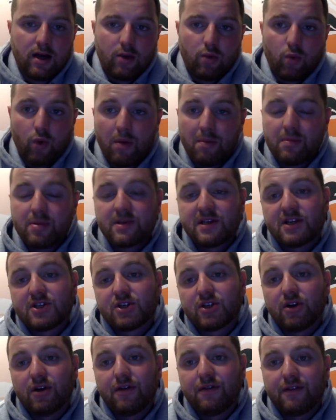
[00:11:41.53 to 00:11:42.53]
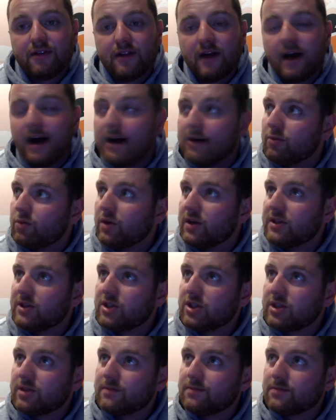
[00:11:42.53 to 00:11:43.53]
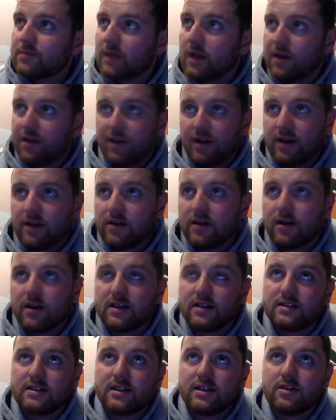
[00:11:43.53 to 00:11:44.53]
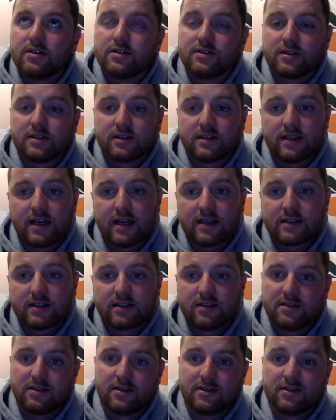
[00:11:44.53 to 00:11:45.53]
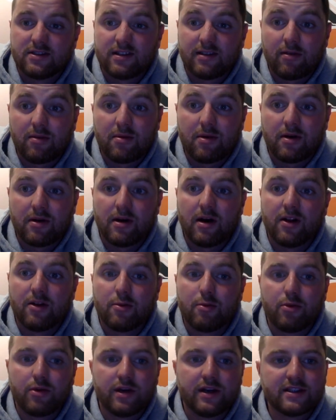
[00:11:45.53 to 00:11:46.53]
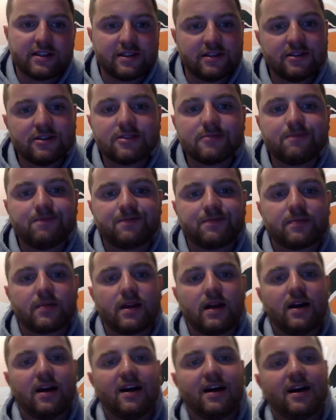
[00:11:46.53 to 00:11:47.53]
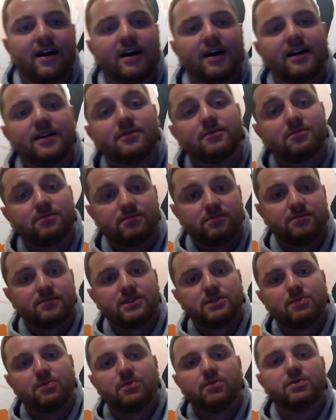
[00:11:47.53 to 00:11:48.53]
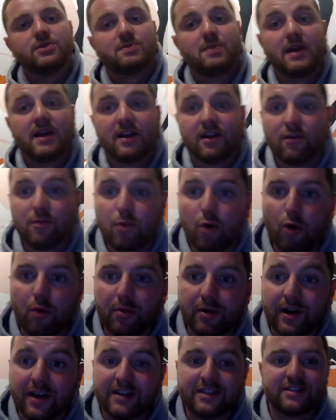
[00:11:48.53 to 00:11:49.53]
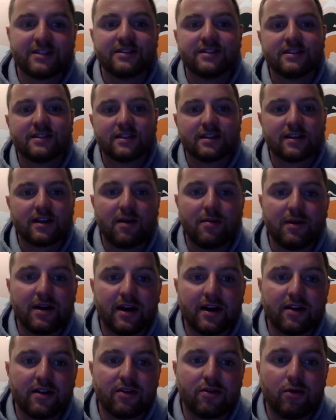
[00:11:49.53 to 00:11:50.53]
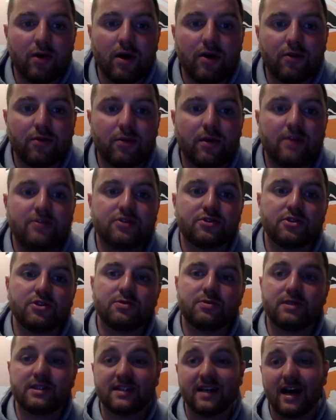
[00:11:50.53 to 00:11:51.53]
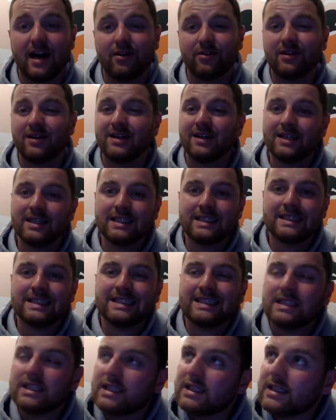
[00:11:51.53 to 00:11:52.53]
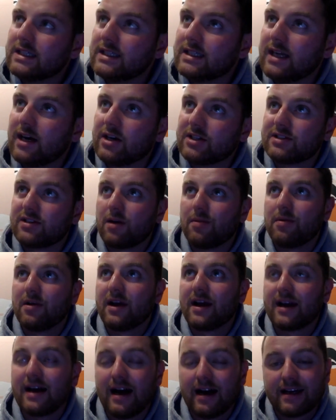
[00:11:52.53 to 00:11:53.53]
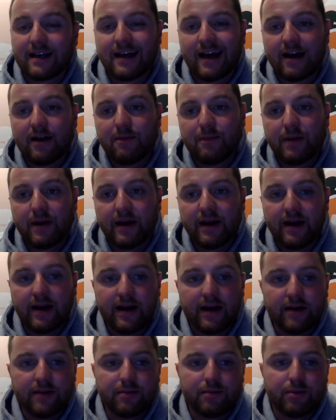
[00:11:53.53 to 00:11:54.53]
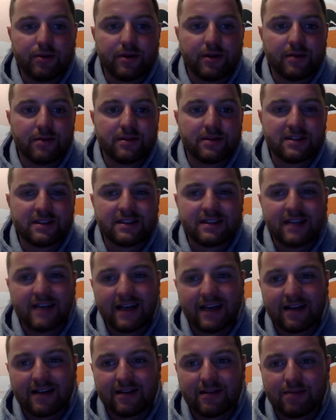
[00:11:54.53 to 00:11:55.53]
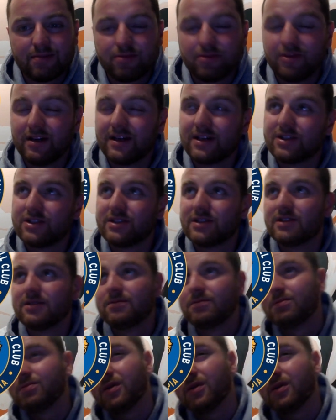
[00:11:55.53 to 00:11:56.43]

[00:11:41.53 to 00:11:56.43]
one position off in that, which I think I consider a success, considering some of my other predictions. Uh, speaking of poor predictions, coming at 12th, we have Shrewsbury Town. You know, I stuck my neck out again a bit here and put them at 6th prediction,